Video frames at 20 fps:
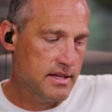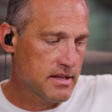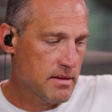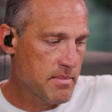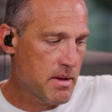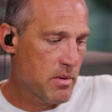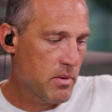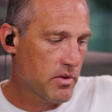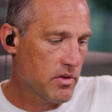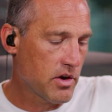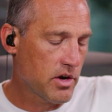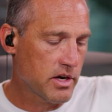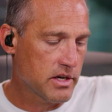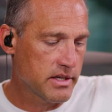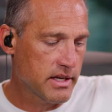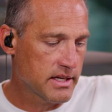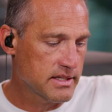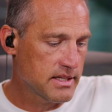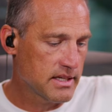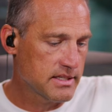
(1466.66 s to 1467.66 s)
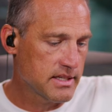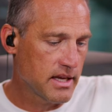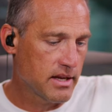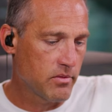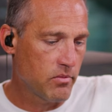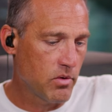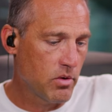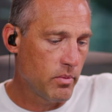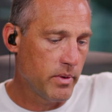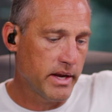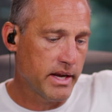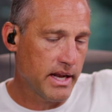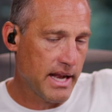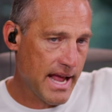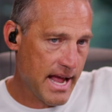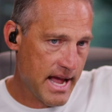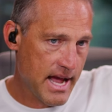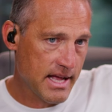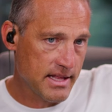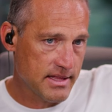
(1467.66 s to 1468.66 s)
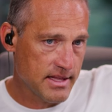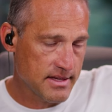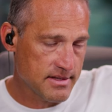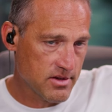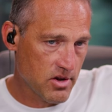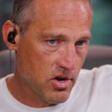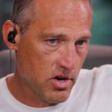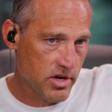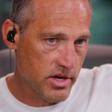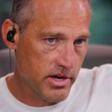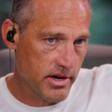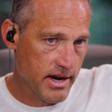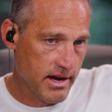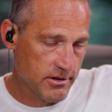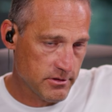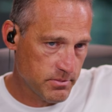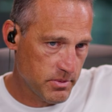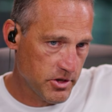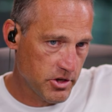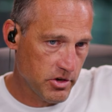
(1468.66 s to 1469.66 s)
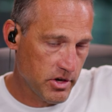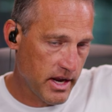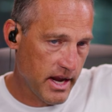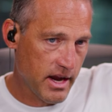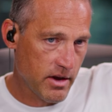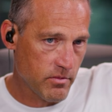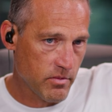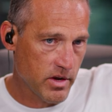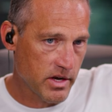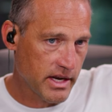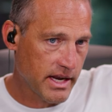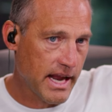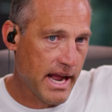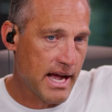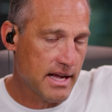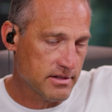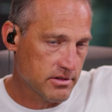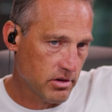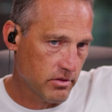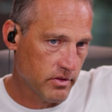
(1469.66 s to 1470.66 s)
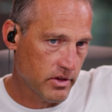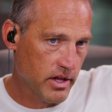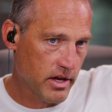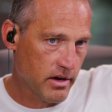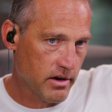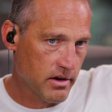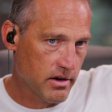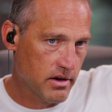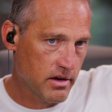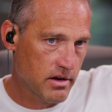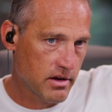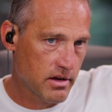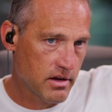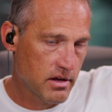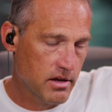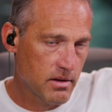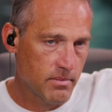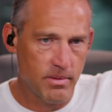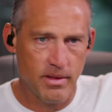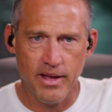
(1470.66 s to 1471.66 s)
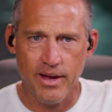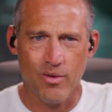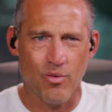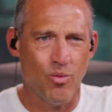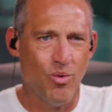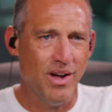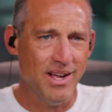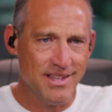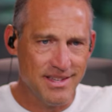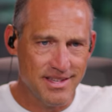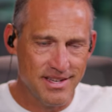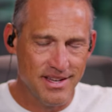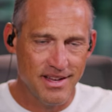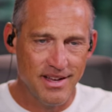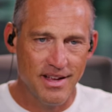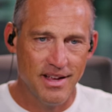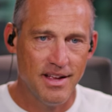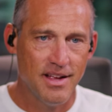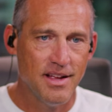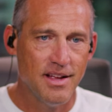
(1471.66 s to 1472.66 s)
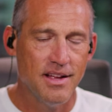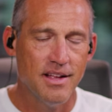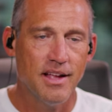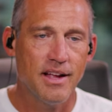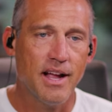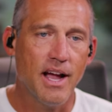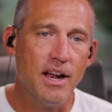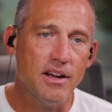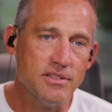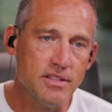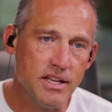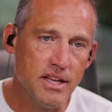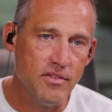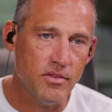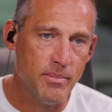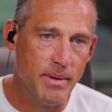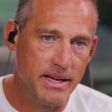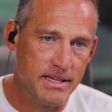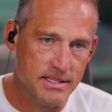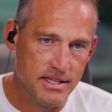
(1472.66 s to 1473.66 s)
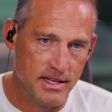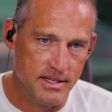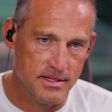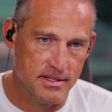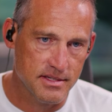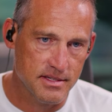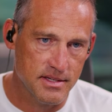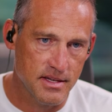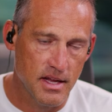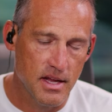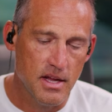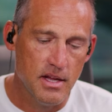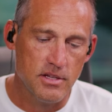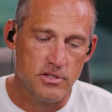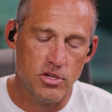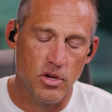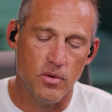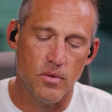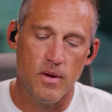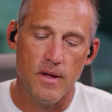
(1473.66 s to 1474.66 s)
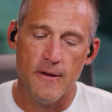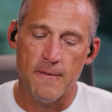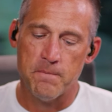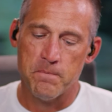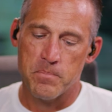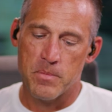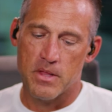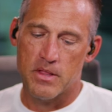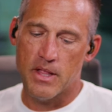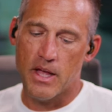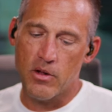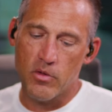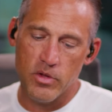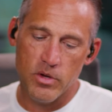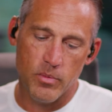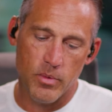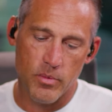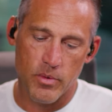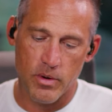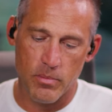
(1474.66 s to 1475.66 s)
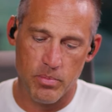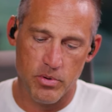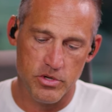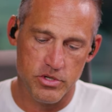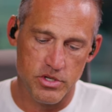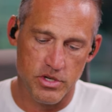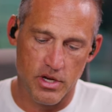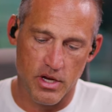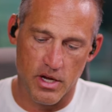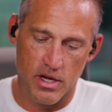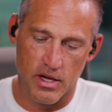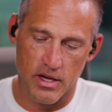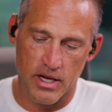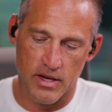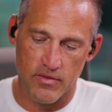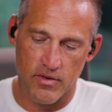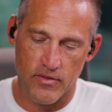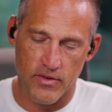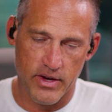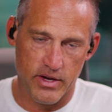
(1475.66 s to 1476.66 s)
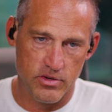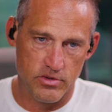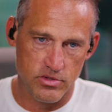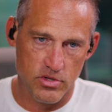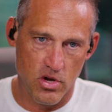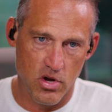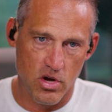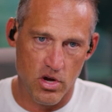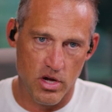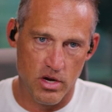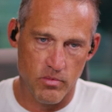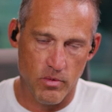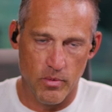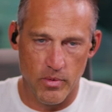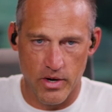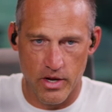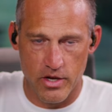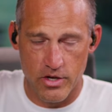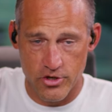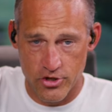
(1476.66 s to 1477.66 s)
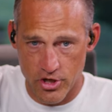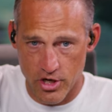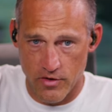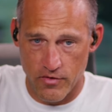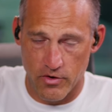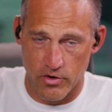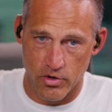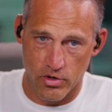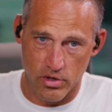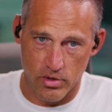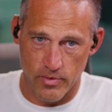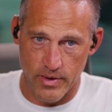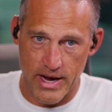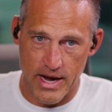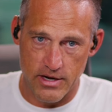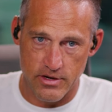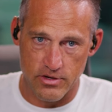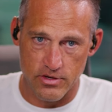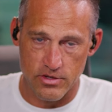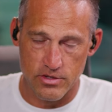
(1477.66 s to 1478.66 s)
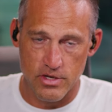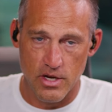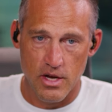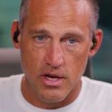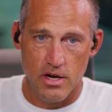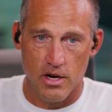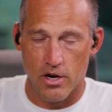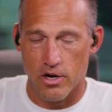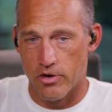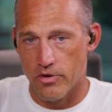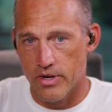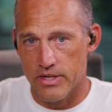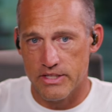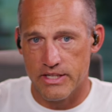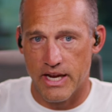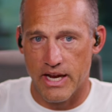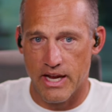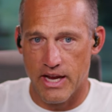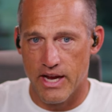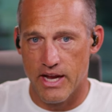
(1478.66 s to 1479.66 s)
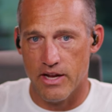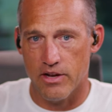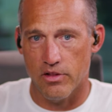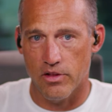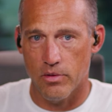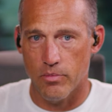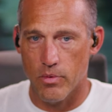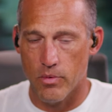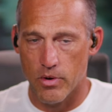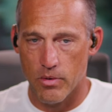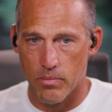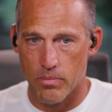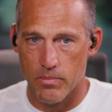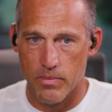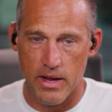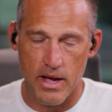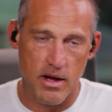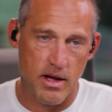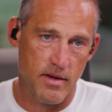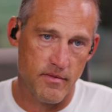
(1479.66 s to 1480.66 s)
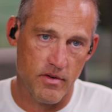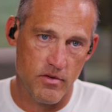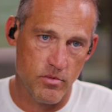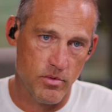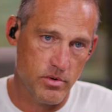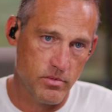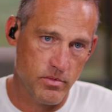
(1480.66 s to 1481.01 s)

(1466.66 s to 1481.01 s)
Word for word: I met with architects, they said, well, we could add this onto your house, but you can't run gas over there. Like, what? Like, how does that even make sense? So, not only do we want to push uh, EV vehicles on, we want to shut off our nuclear reactors. Our grids can't handle it. We want to now have everyone